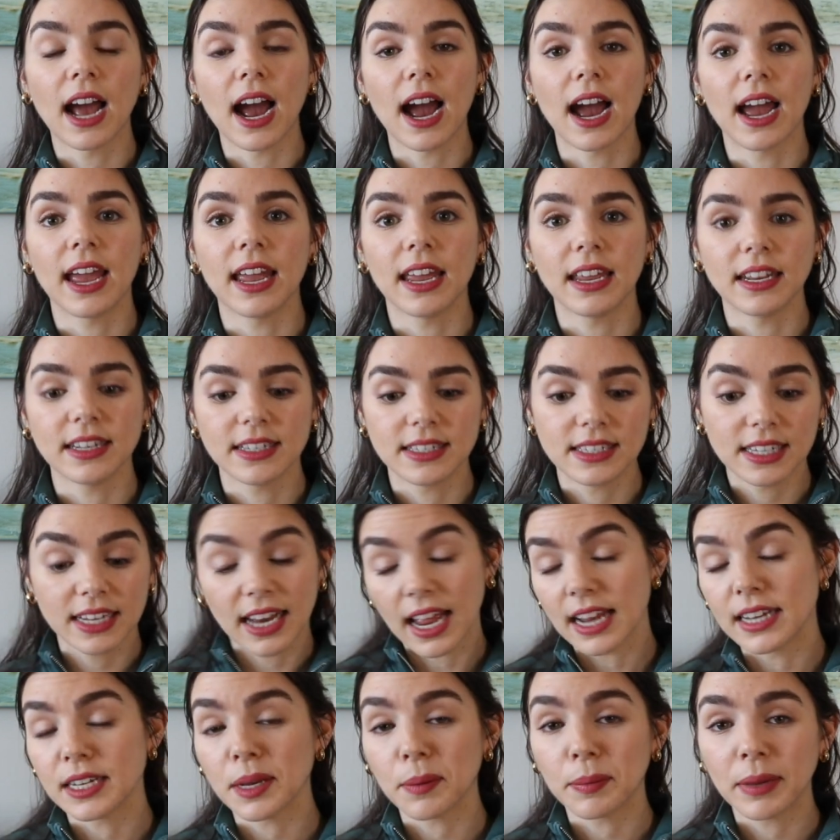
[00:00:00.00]
I did
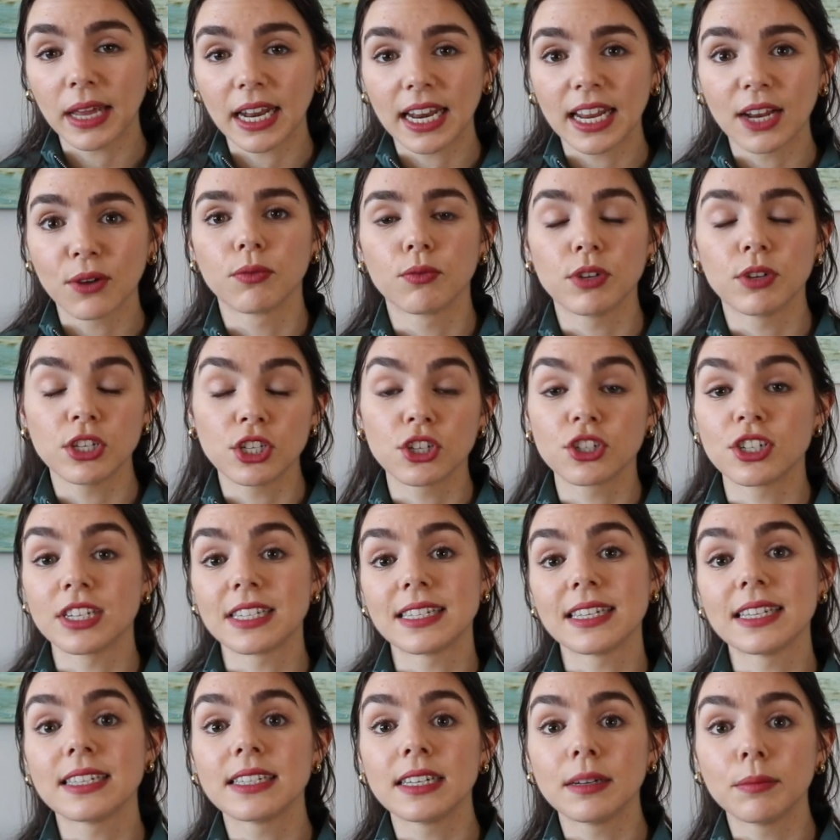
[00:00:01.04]
end up getting a research
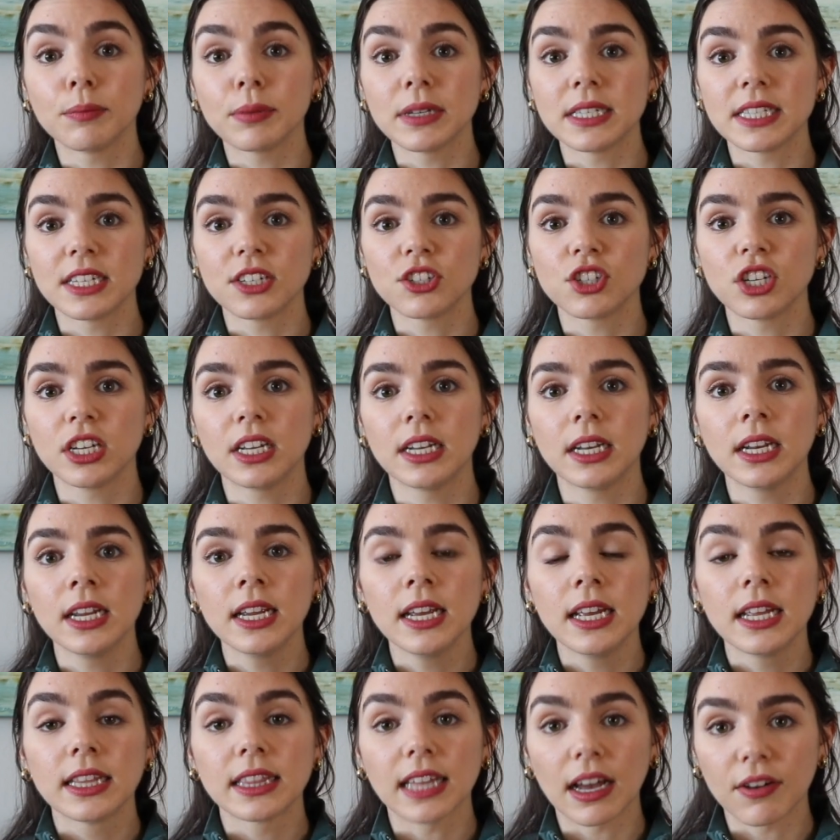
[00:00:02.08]
assistant position
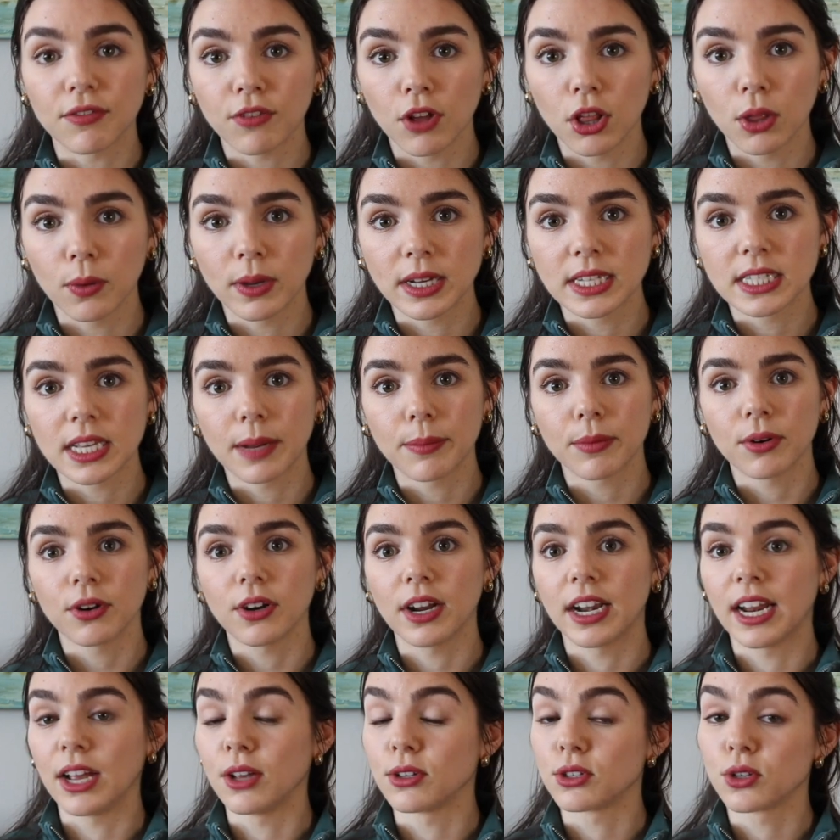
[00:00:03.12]
that following summer
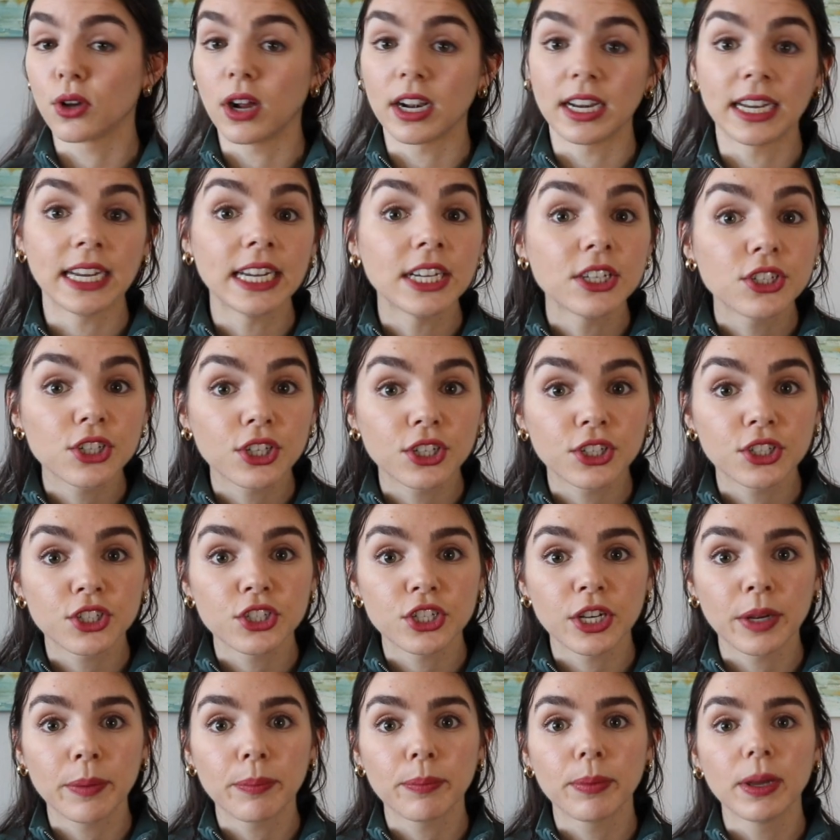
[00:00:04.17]
and I also got an
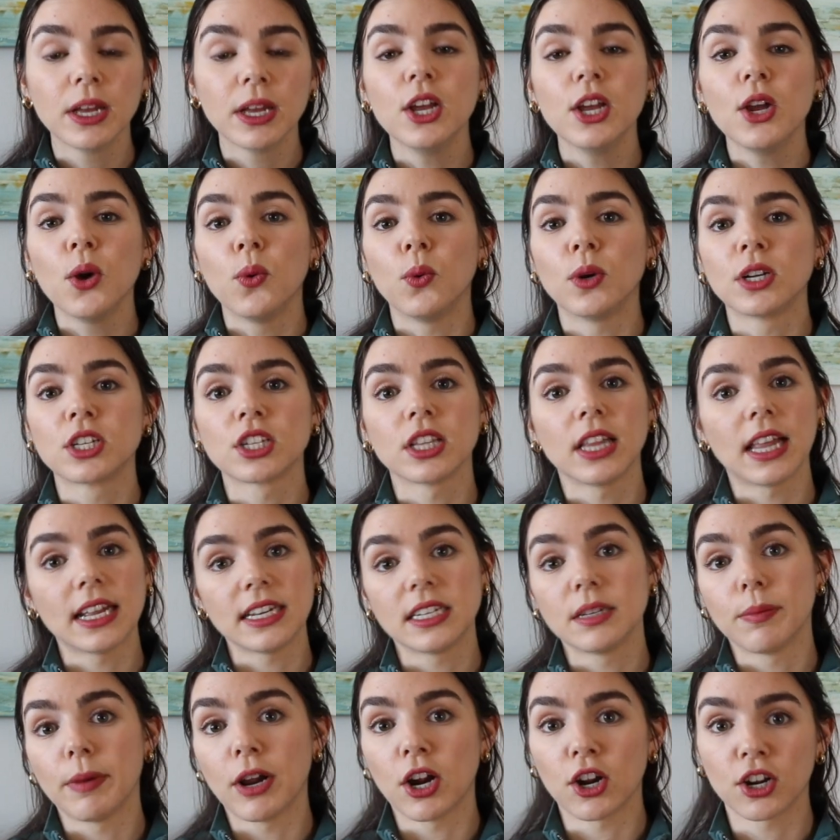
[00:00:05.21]
internship which led
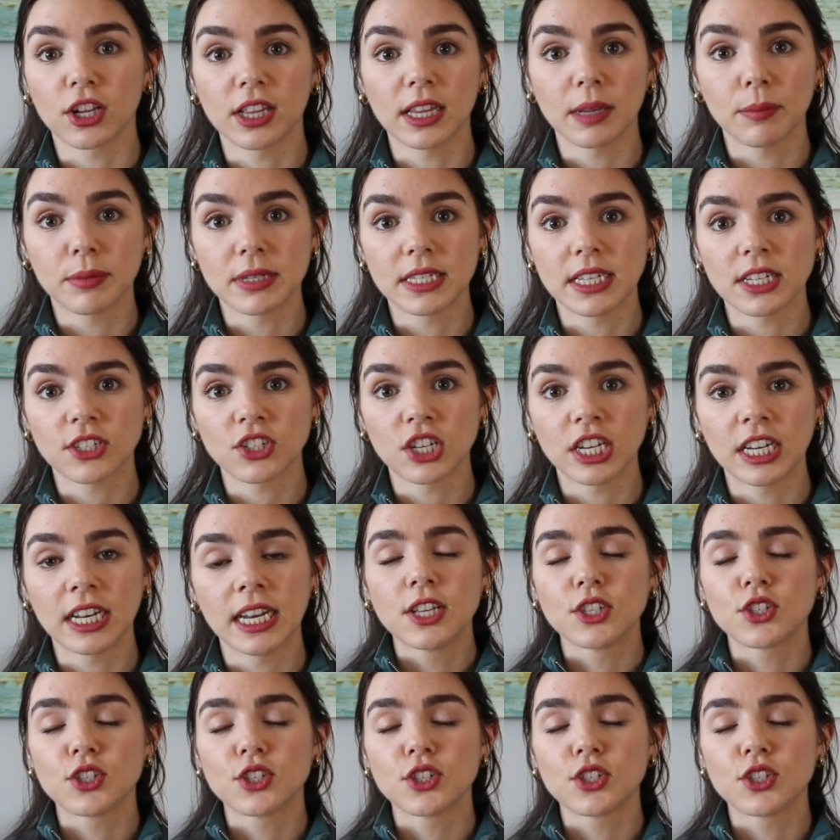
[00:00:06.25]
to my articling position.